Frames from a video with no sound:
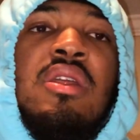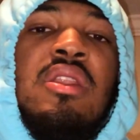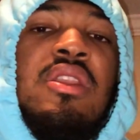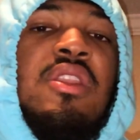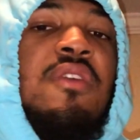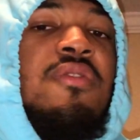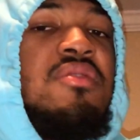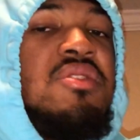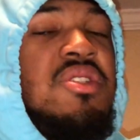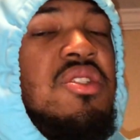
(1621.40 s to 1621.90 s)

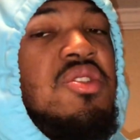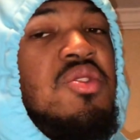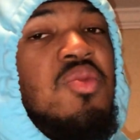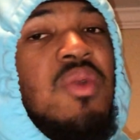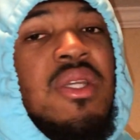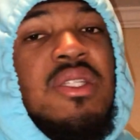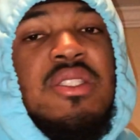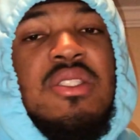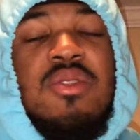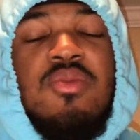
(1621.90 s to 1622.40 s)
different
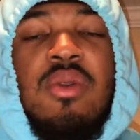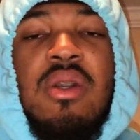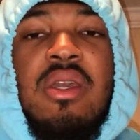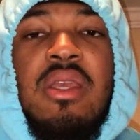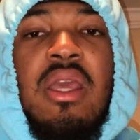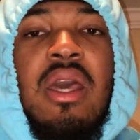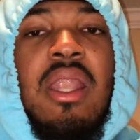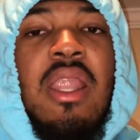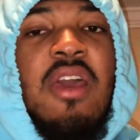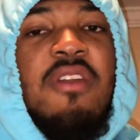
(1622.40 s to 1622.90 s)
situations where
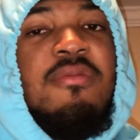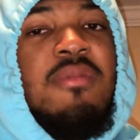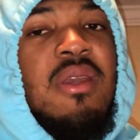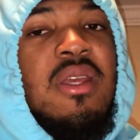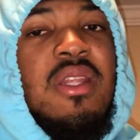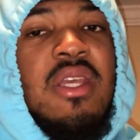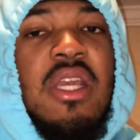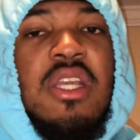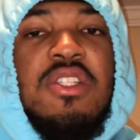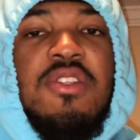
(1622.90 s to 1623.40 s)
y'all life be
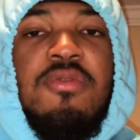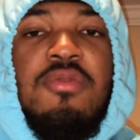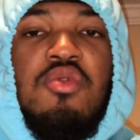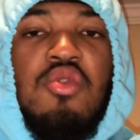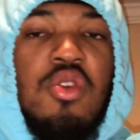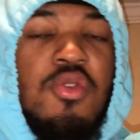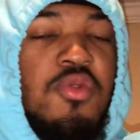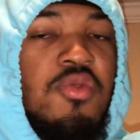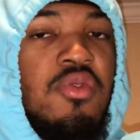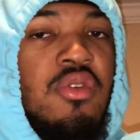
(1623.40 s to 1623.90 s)
in danger
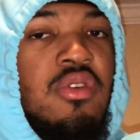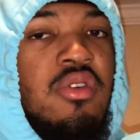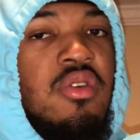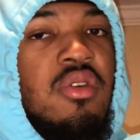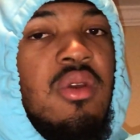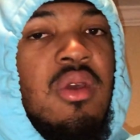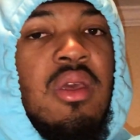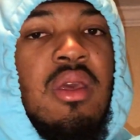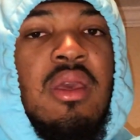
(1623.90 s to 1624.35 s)
for real,